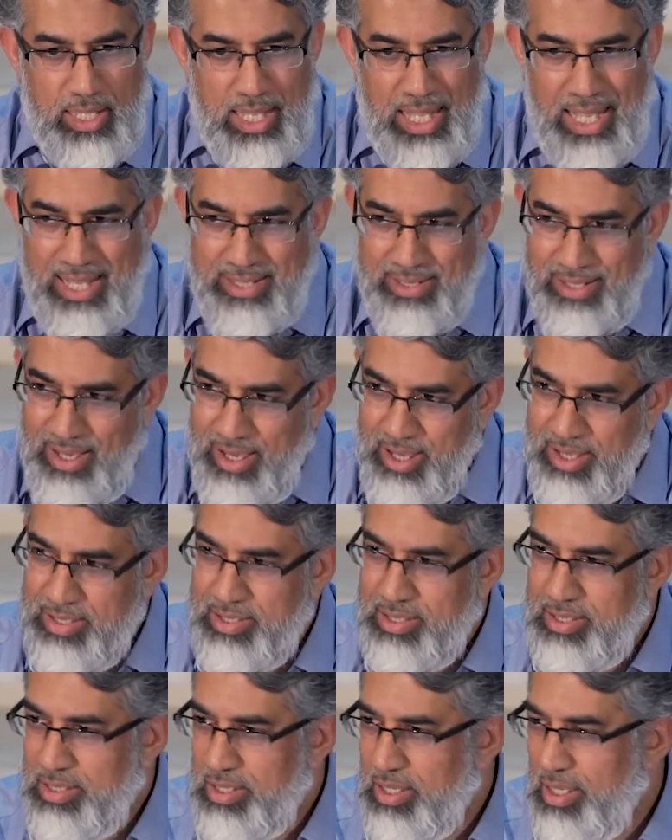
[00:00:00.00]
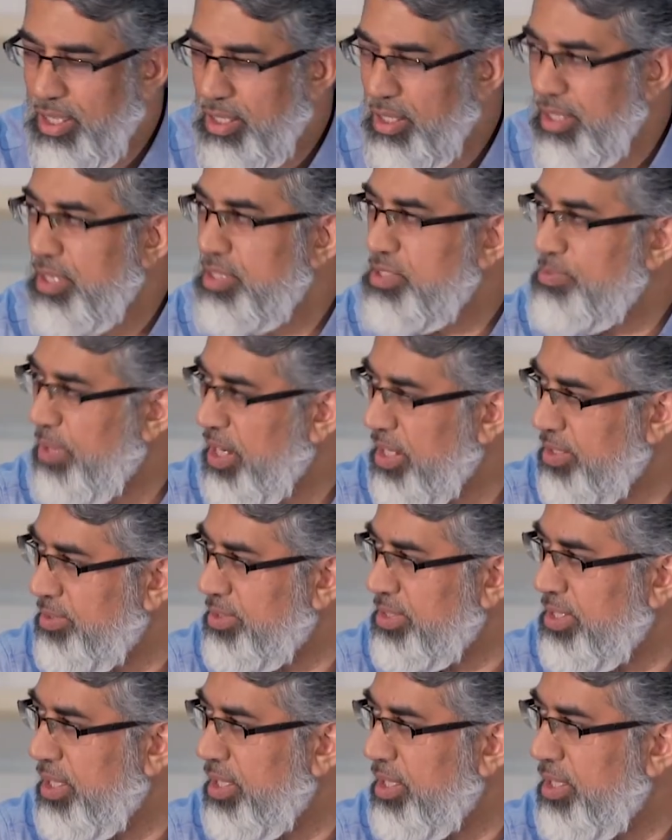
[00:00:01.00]
and ask Allah subhanahu wa
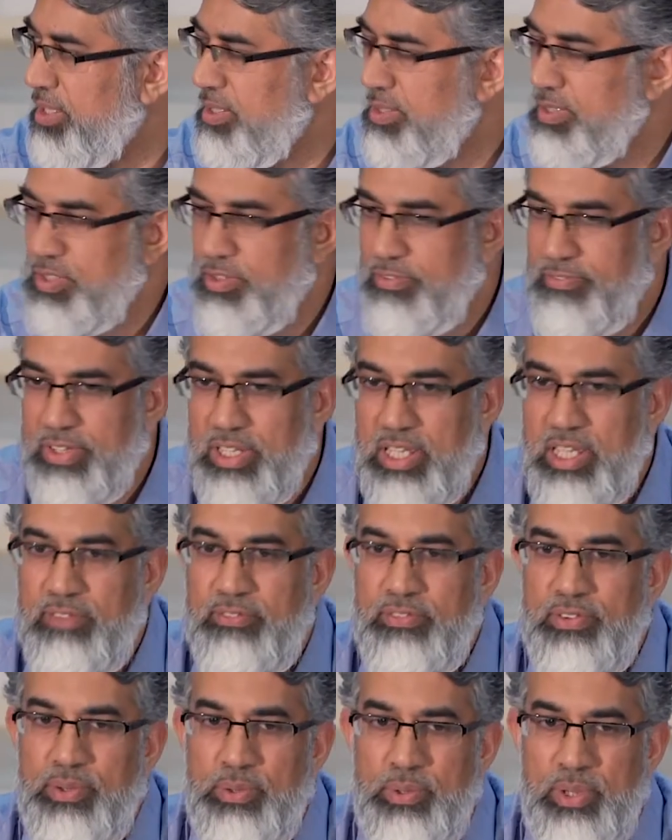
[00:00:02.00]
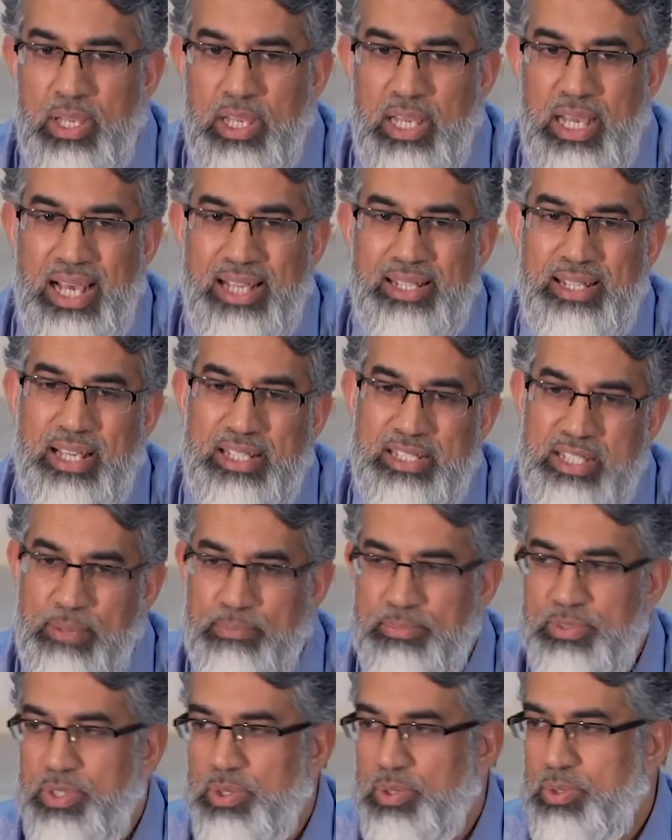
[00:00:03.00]
ta'ala to forgive you and
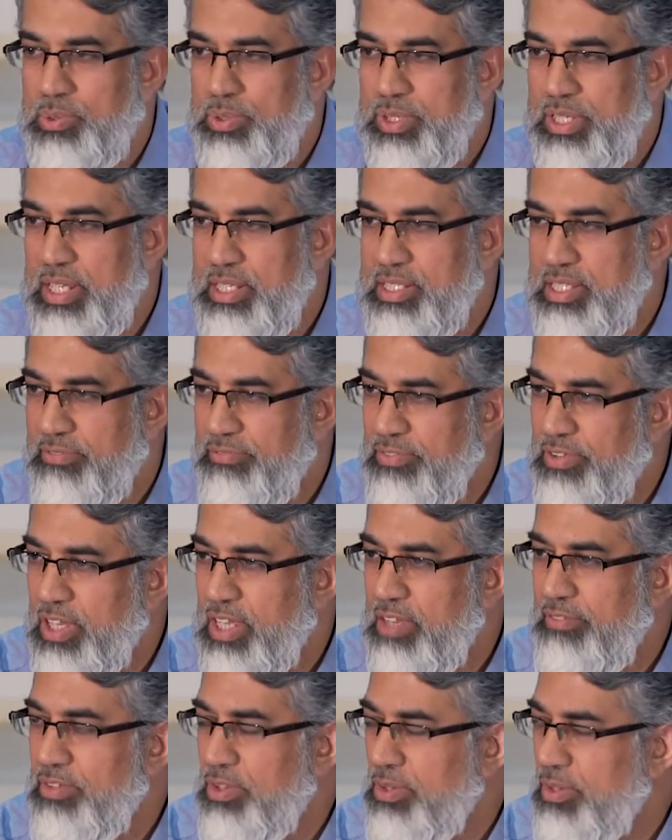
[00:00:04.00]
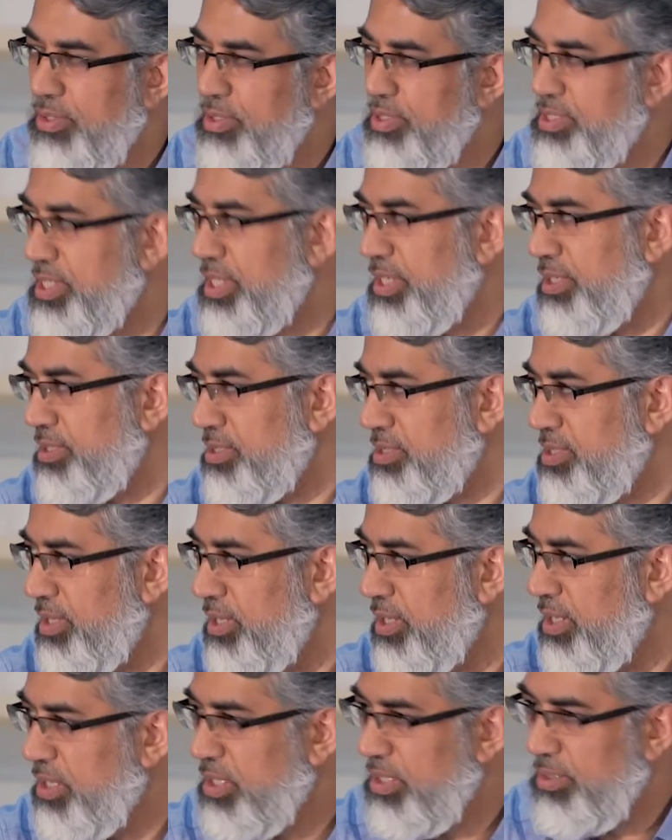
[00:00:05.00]
accept your good deeds and forgive your sins.
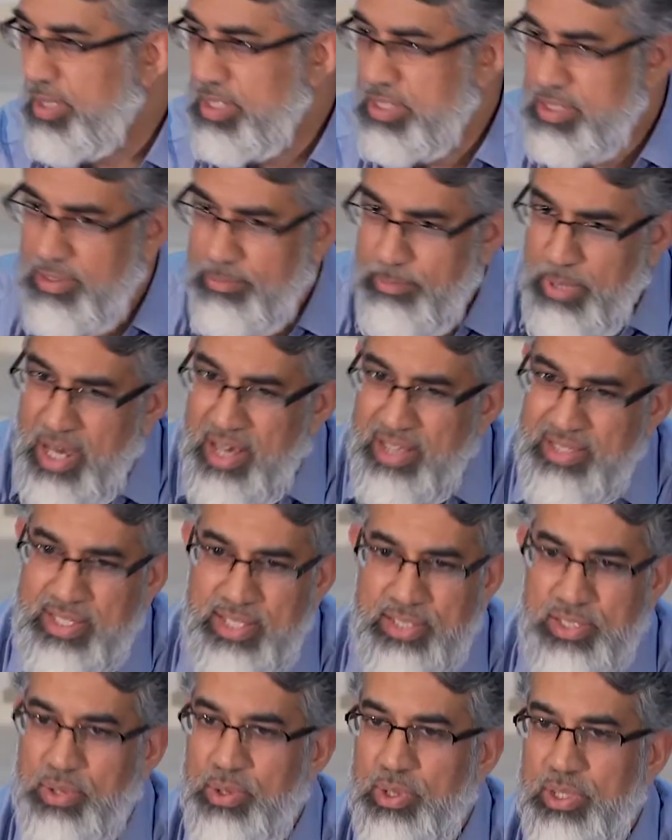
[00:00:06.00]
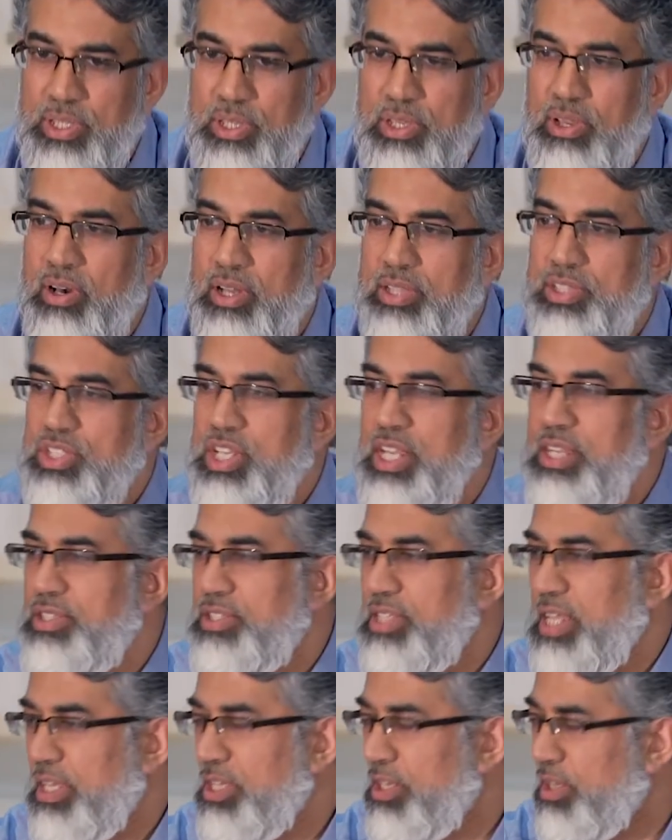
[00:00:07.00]
Because the past is gone, you can't change
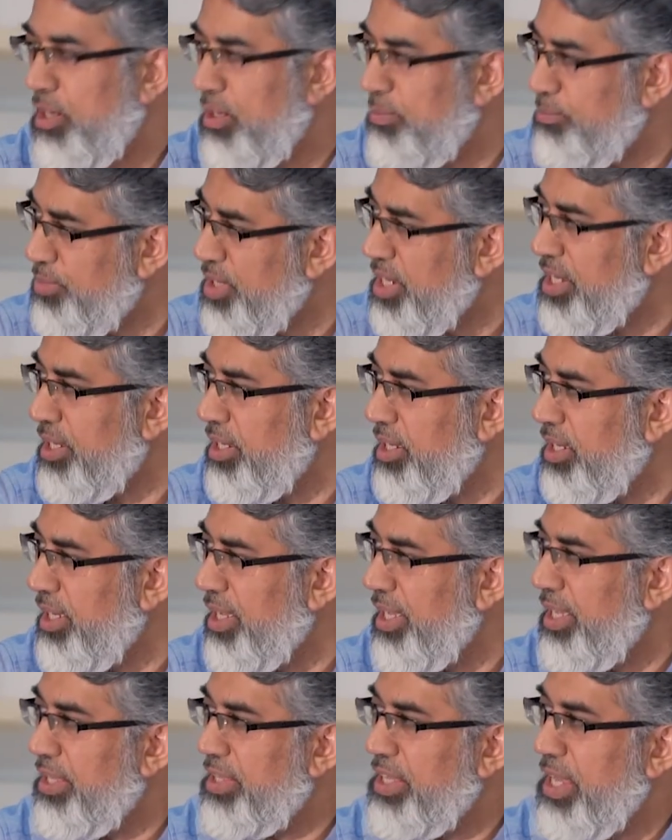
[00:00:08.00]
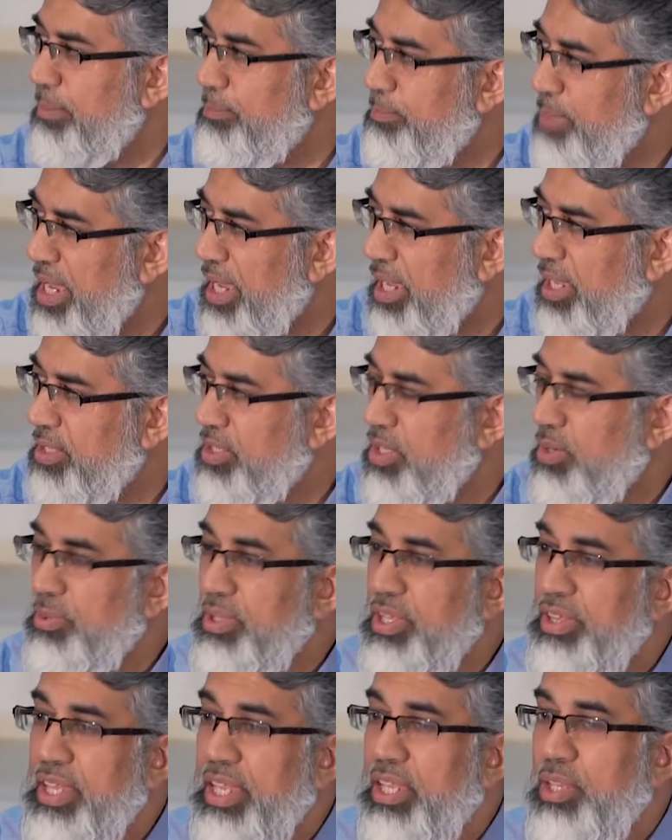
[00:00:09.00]
that, you can't bring that back. The
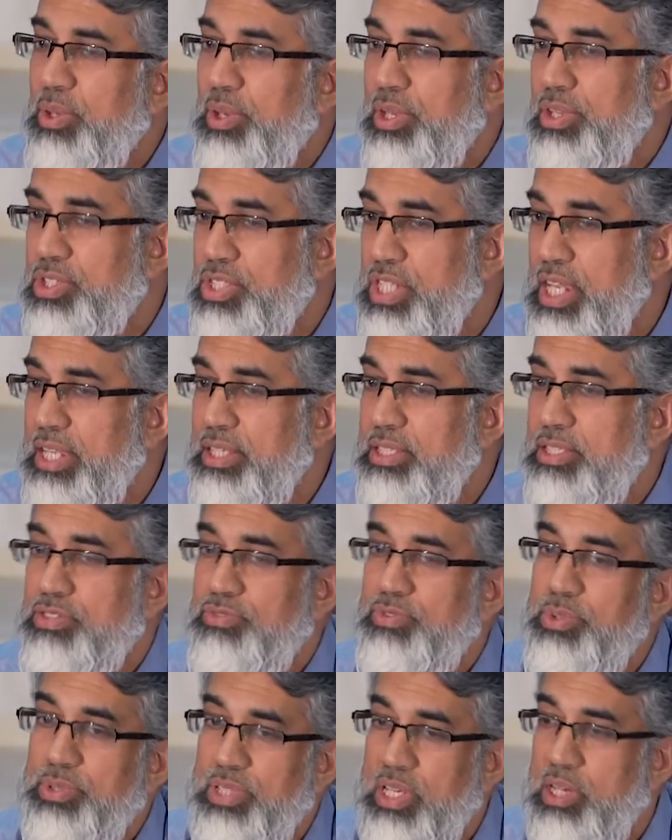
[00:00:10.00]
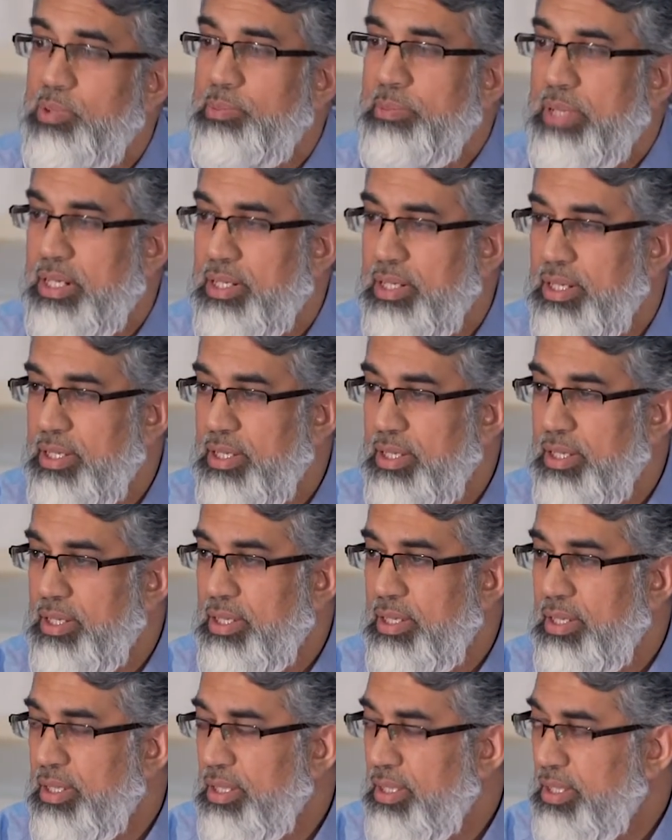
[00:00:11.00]
only thing you can change is through tawbah.
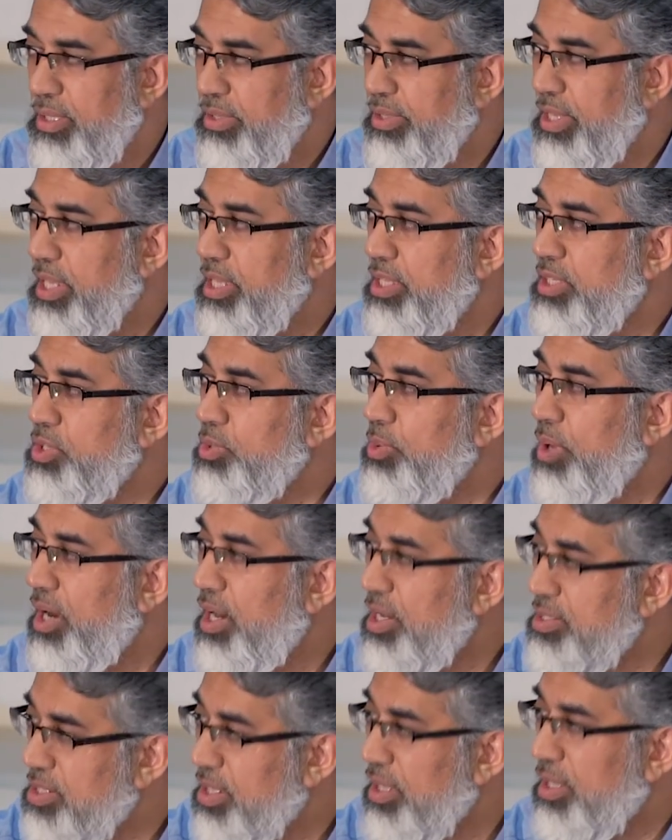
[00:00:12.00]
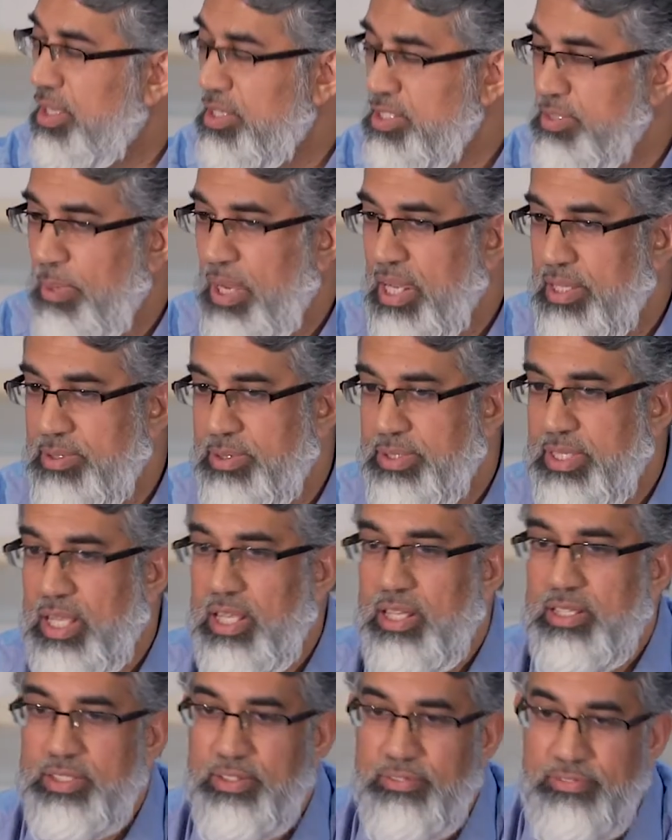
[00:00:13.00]
That you ask Allah subhanahu wa
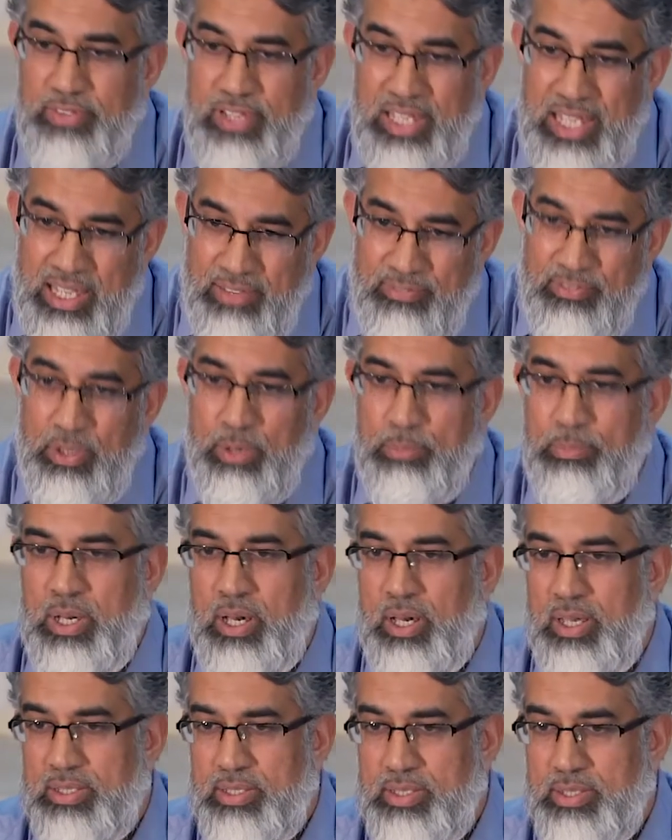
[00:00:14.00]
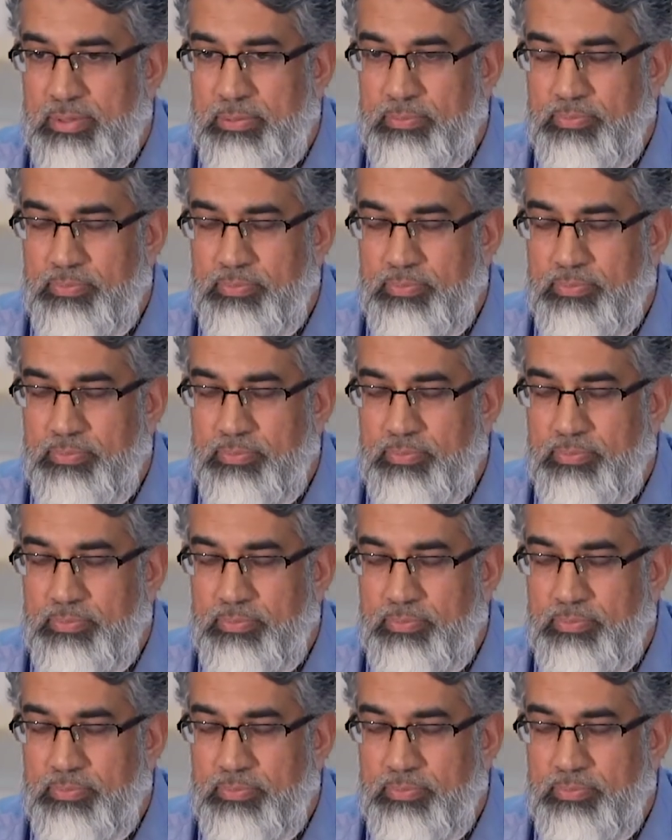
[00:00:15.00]
ta'ala to forgive your past.